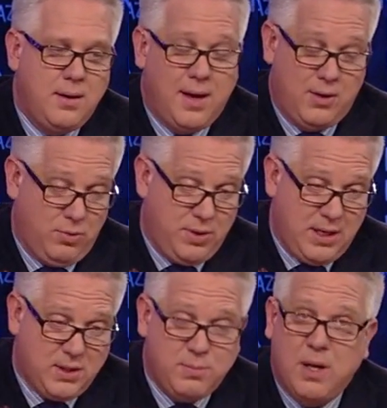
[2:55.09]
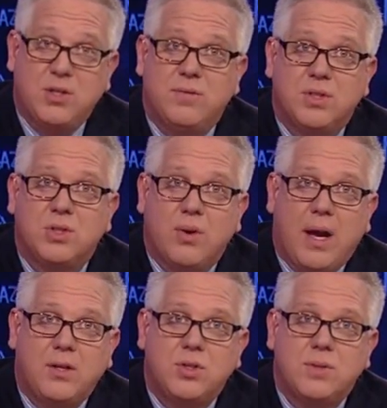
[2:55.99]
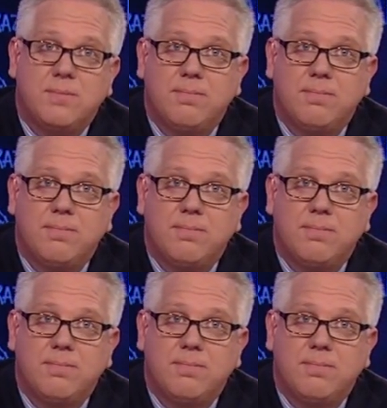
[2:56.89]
I don't think it's much of a stretch.